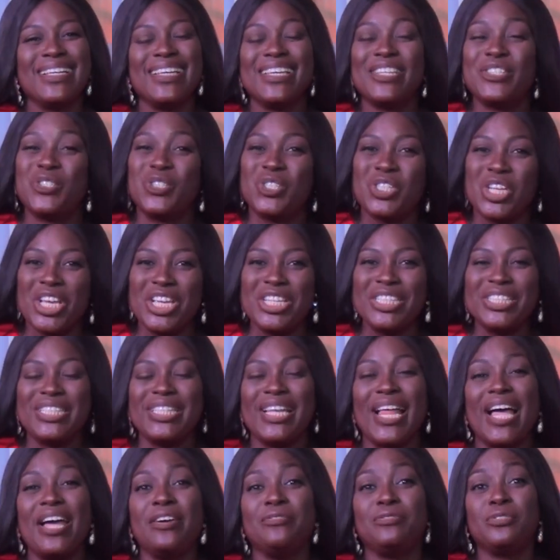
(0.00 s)
It's Changed
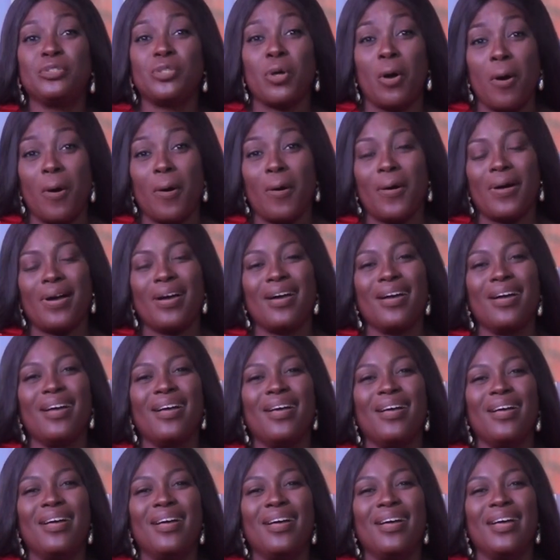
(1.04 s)
Life Talk
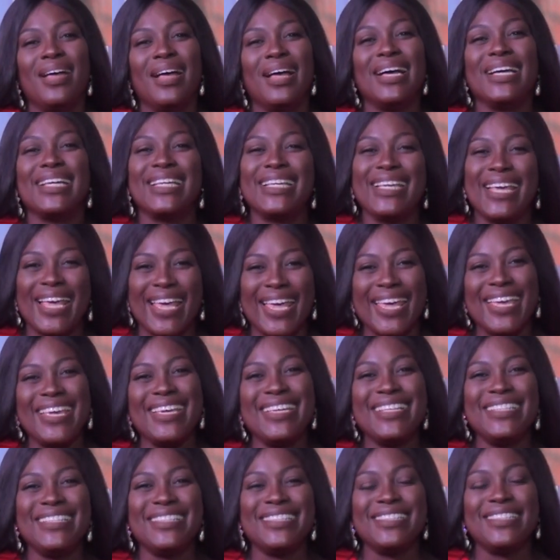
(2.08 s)

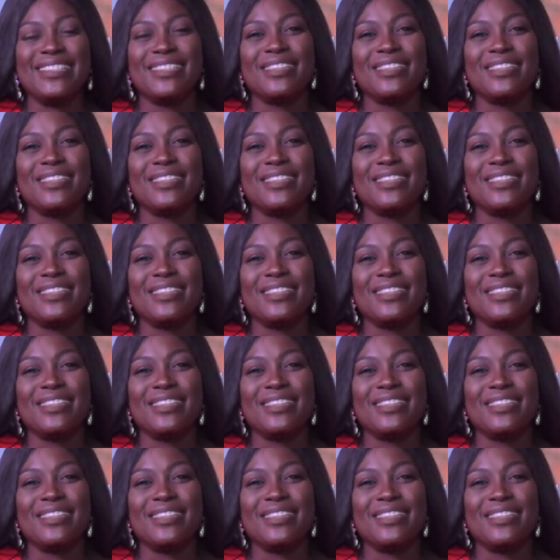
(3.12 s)
again.